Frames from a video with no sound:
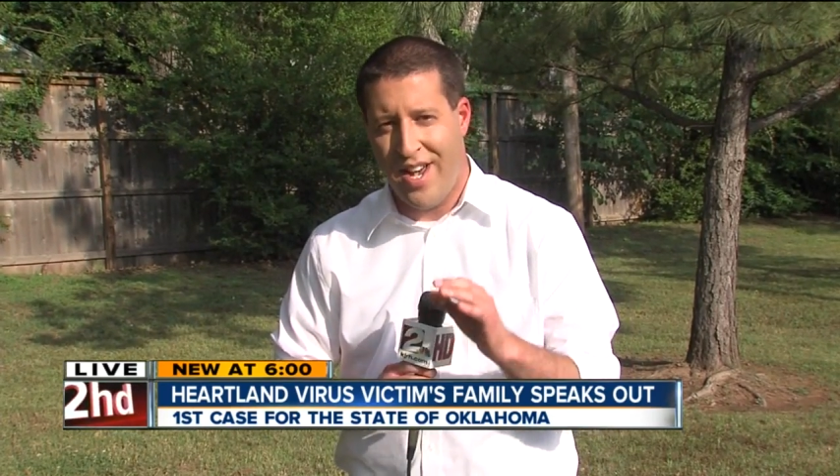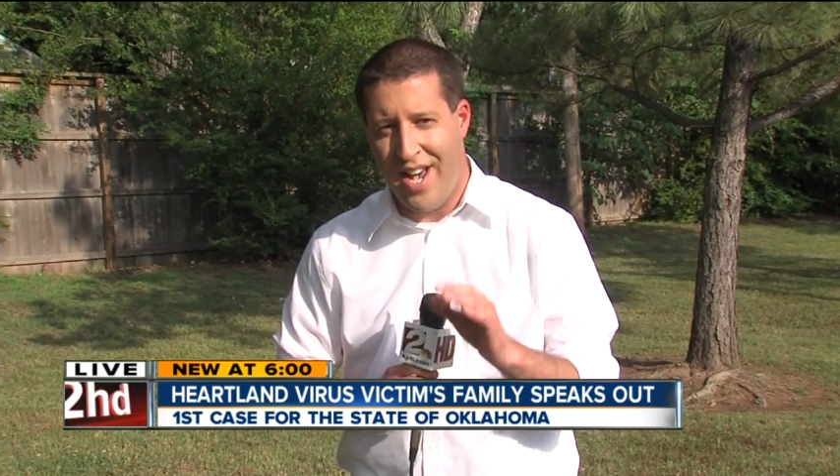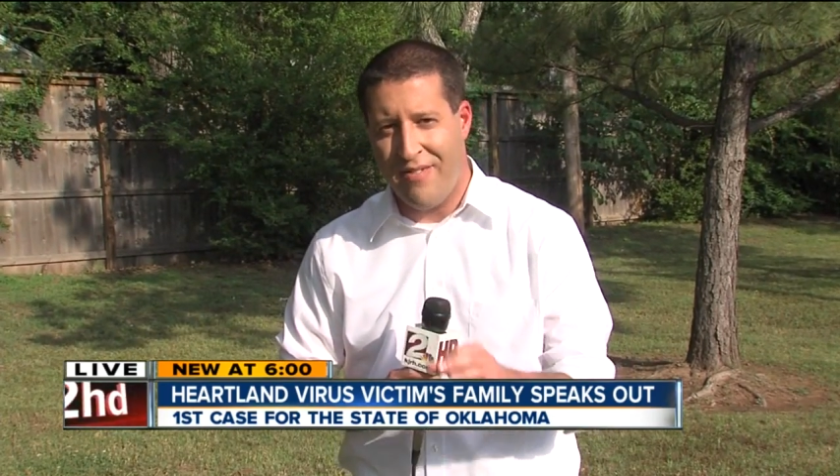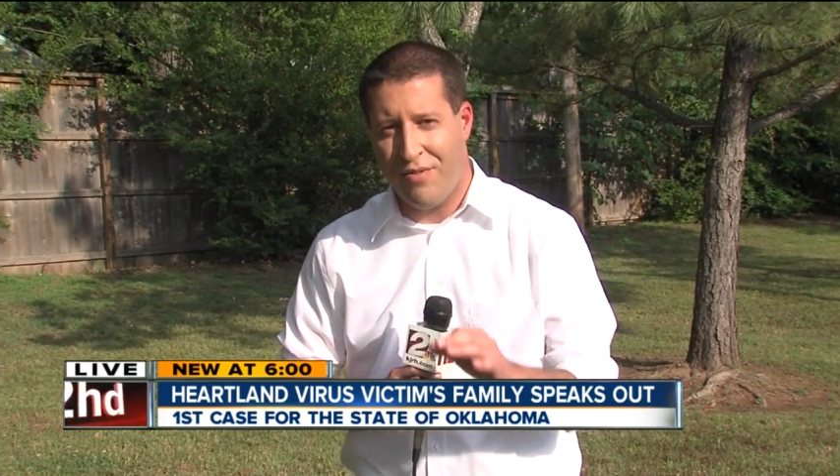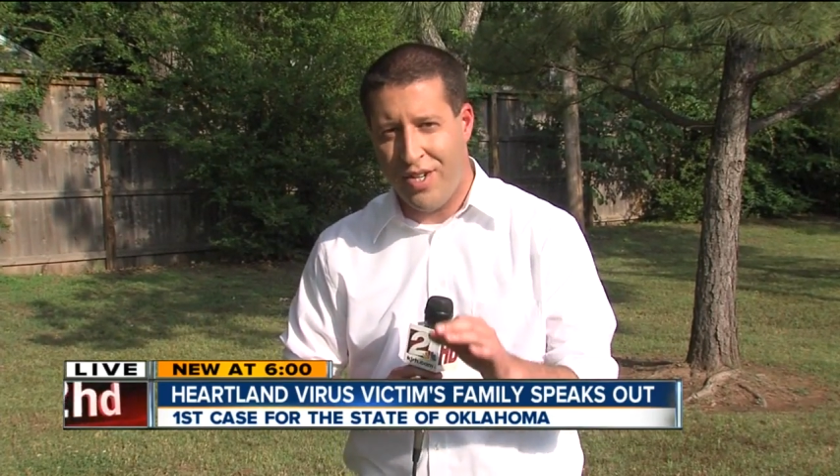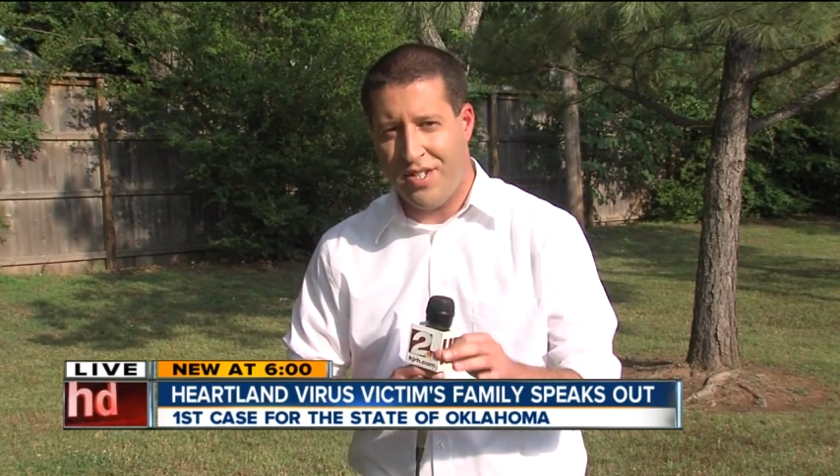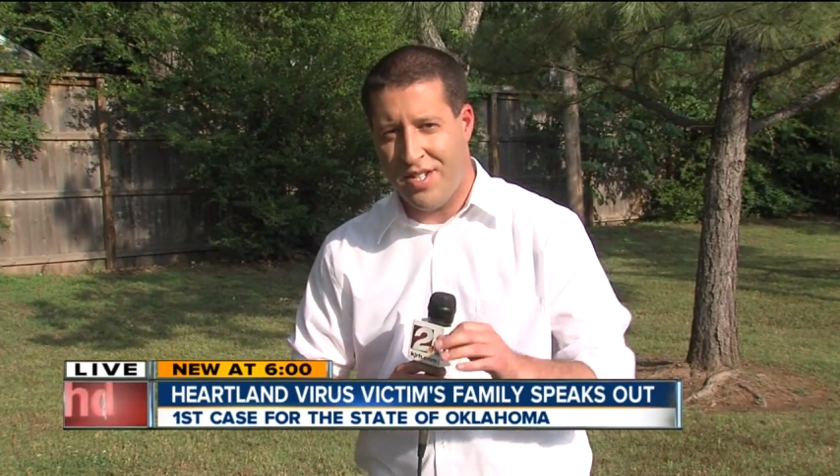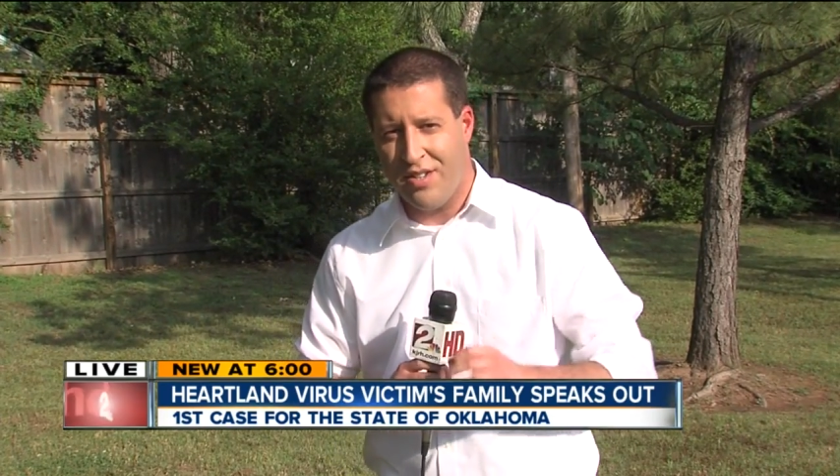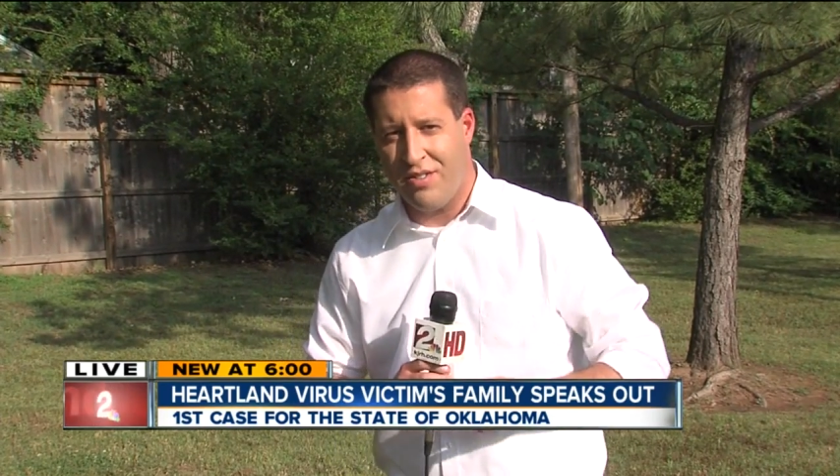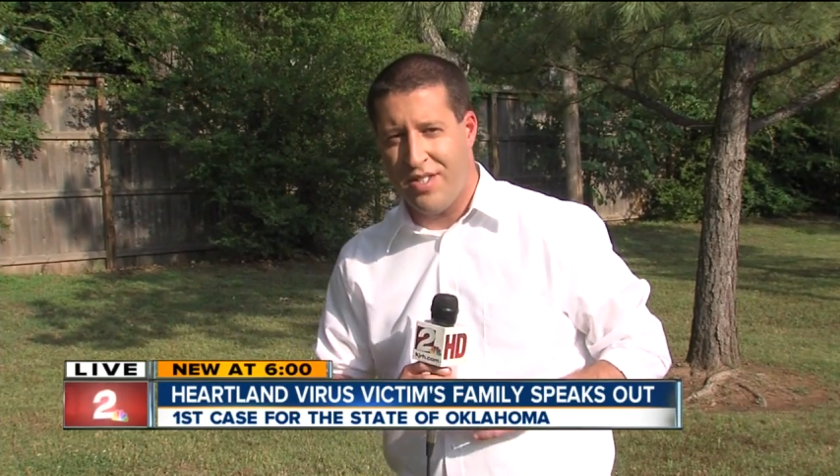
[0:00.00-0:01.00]
every
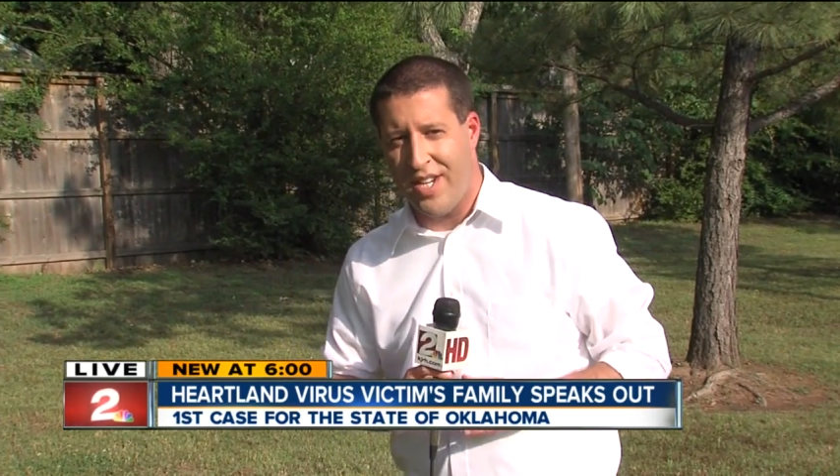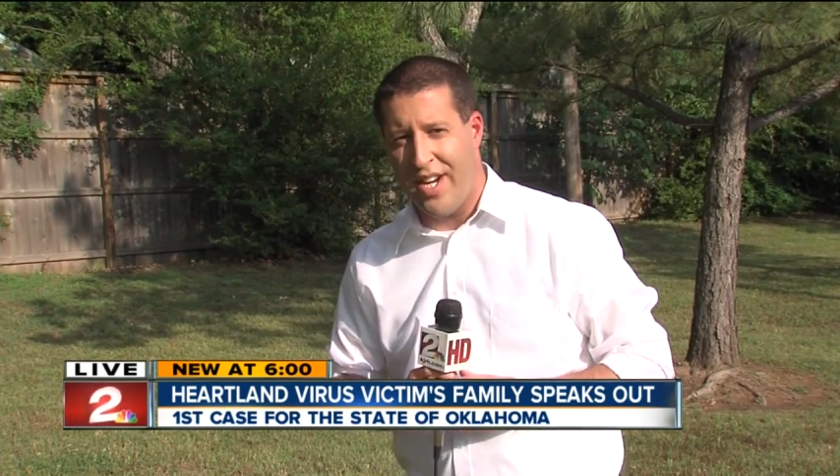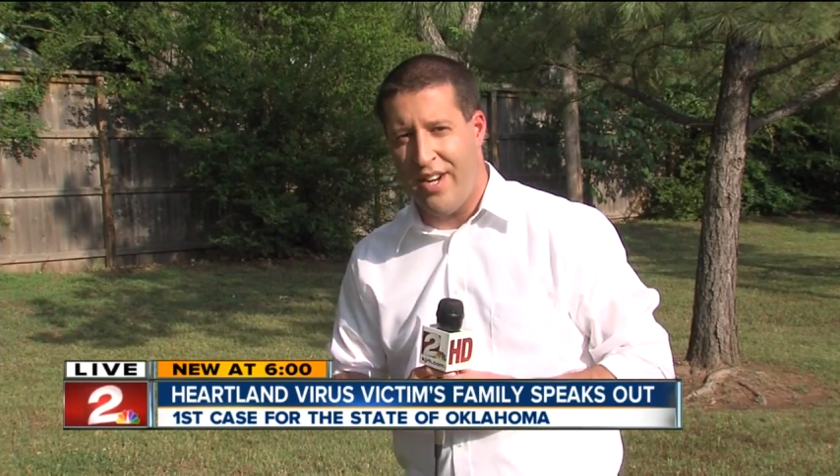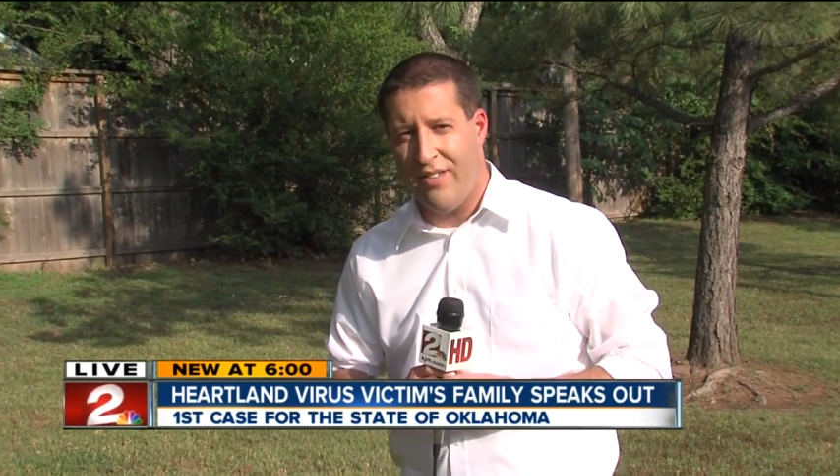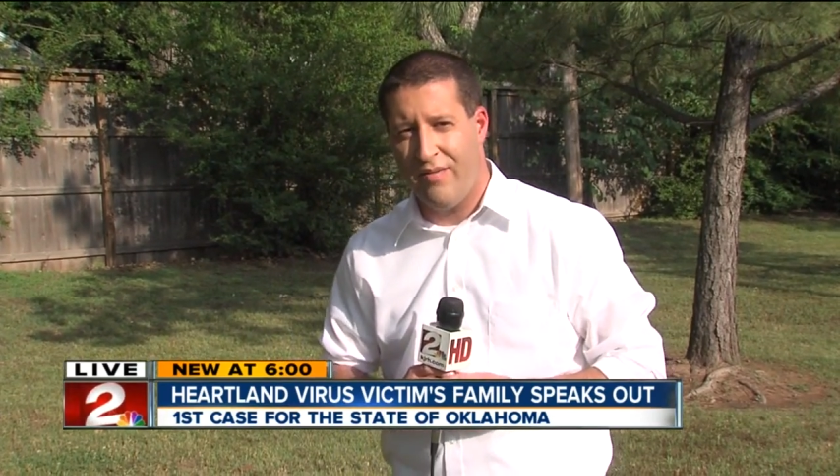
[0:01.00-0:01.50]
single day.